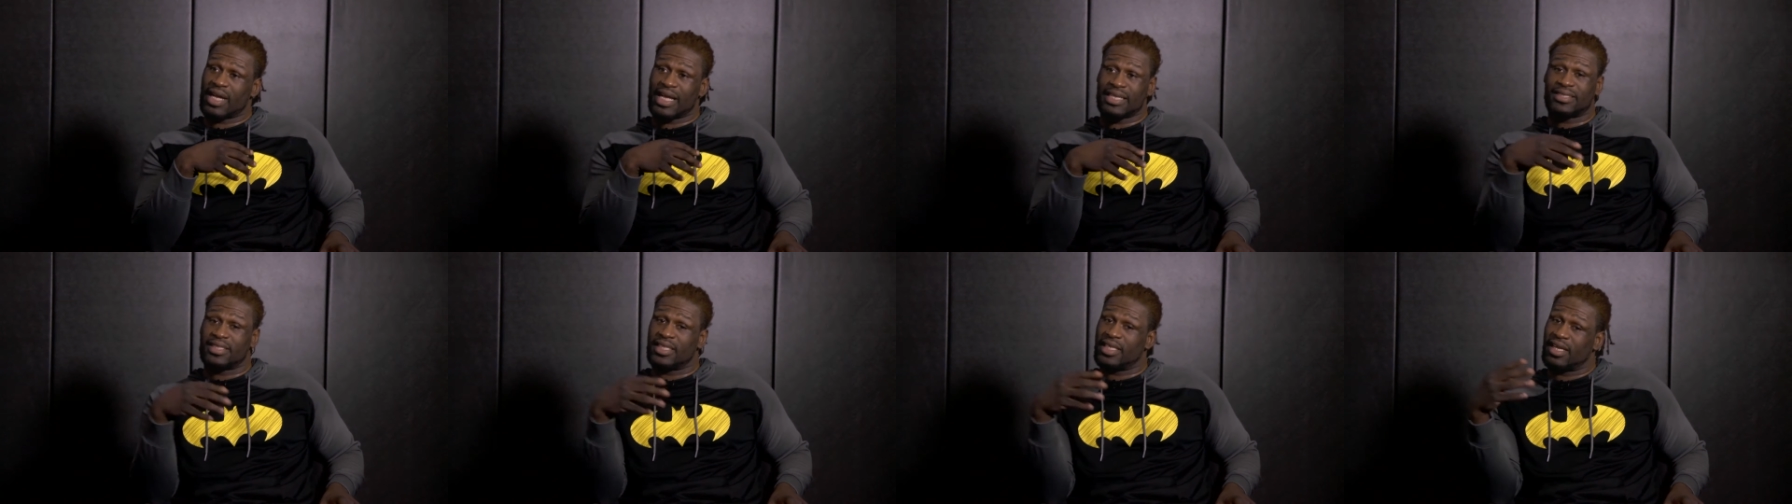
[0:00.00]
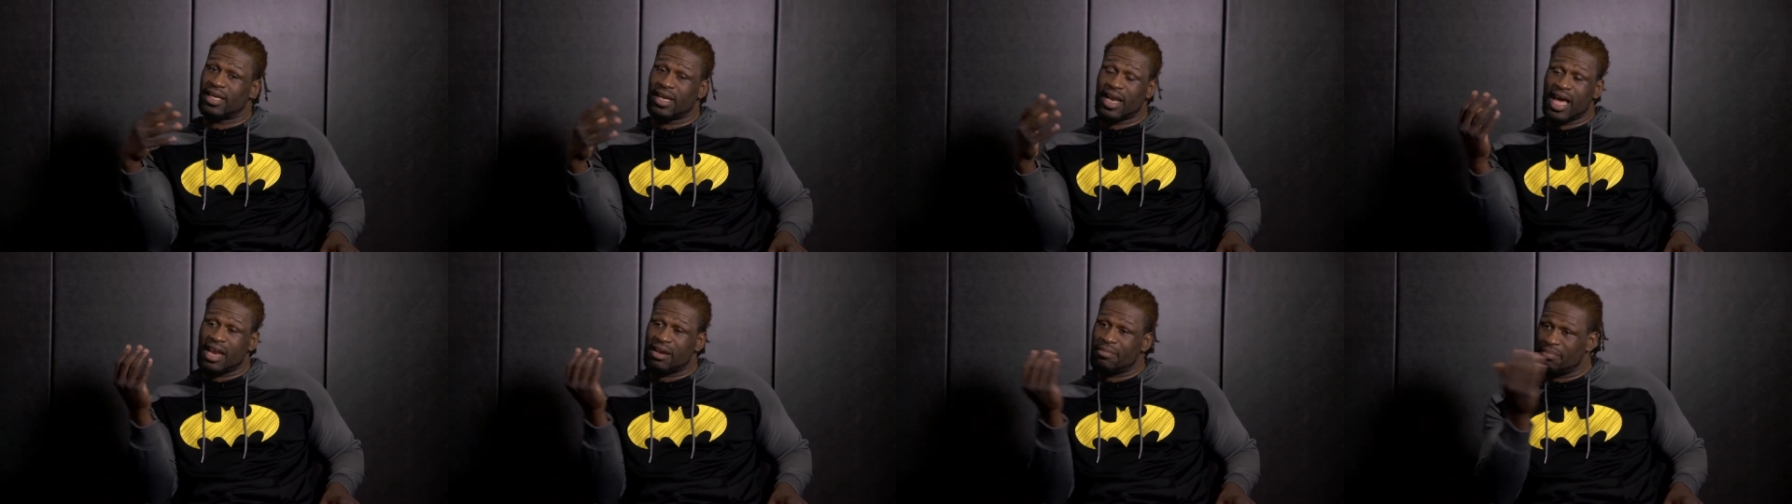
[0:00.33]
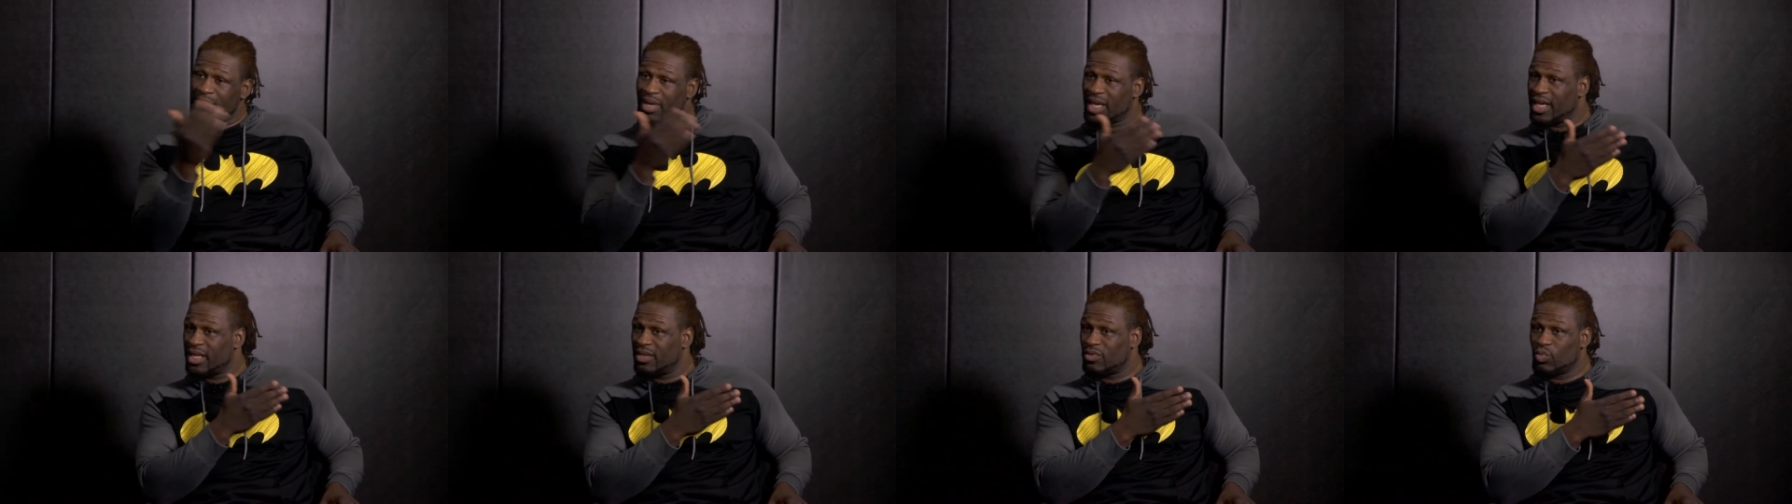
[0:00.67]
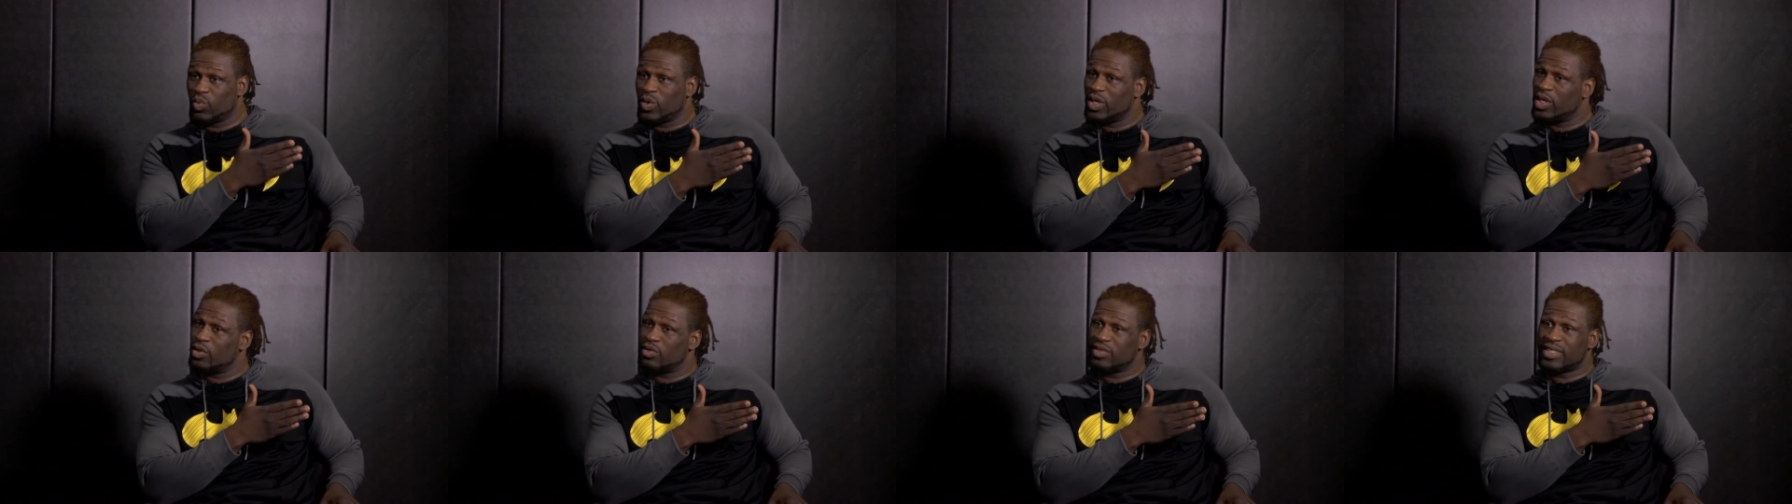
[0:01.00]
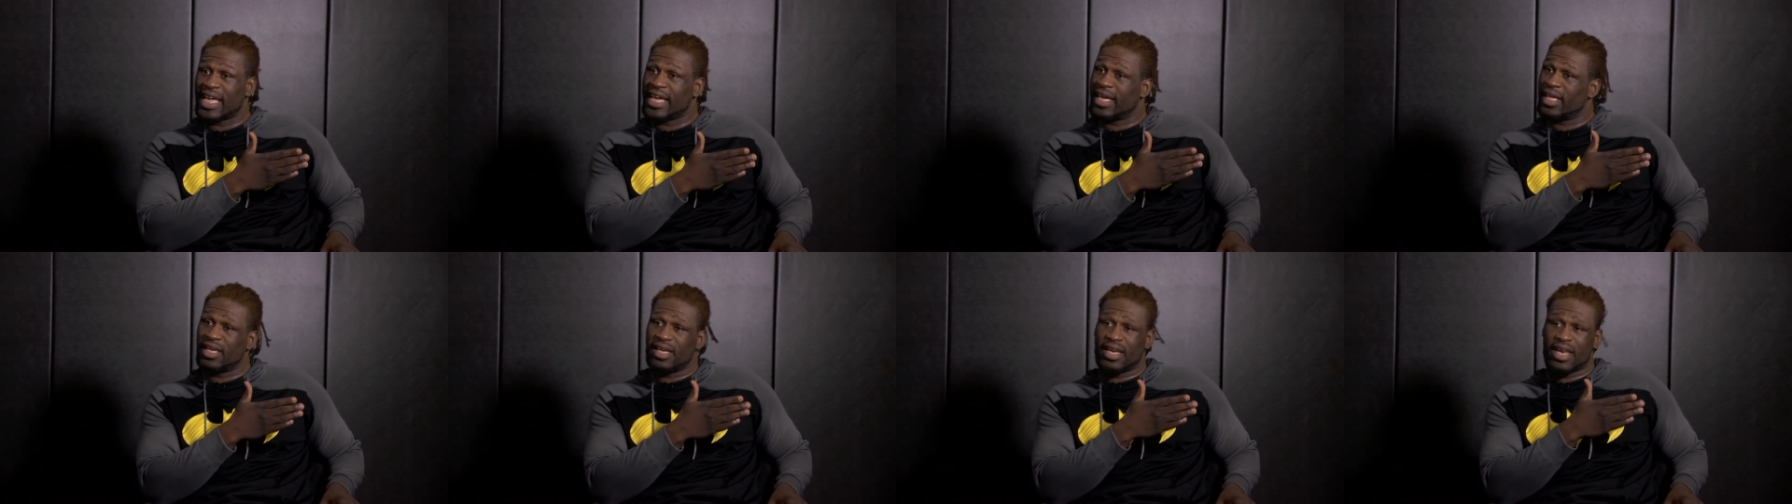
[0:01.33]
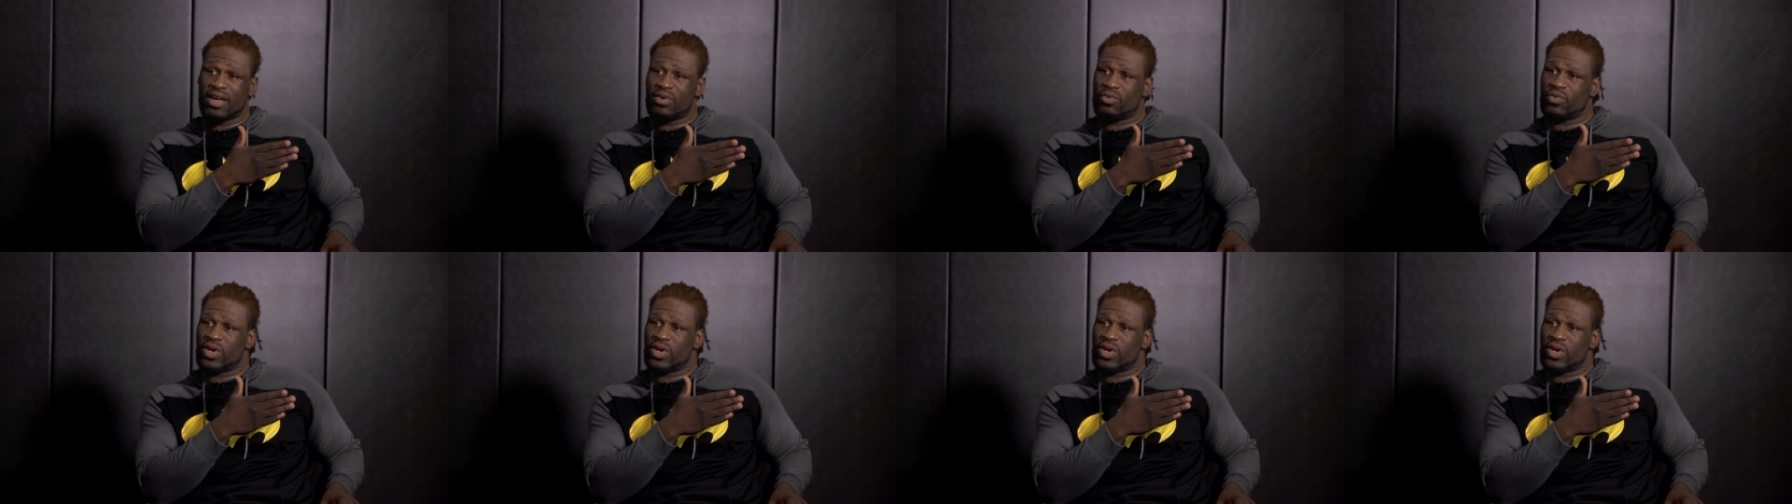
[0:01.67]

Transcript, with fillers: I've seen a lot of men will taken in that